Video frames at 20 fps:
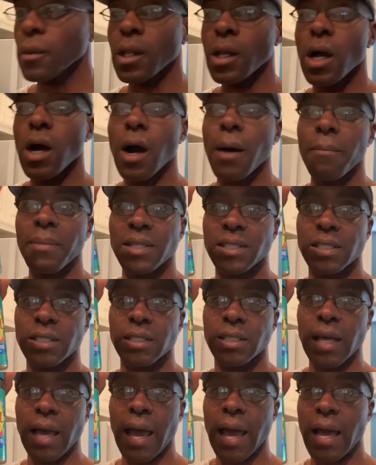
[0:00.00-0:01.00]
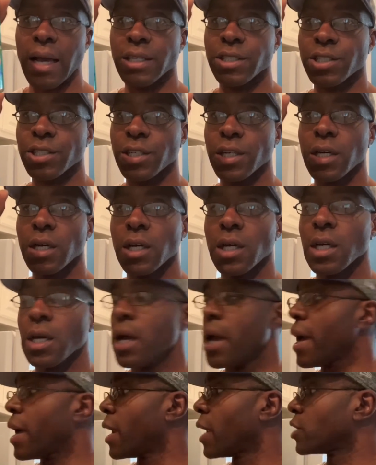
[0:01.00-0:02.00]
uh, Mrs. Dash.
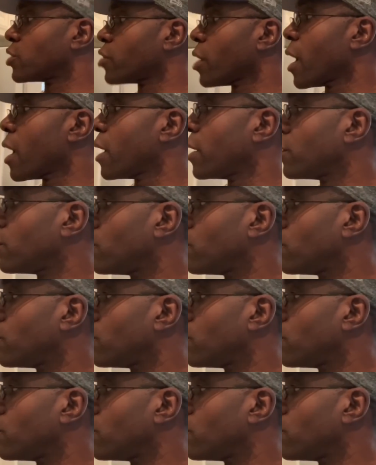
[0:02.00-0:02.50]
And I tried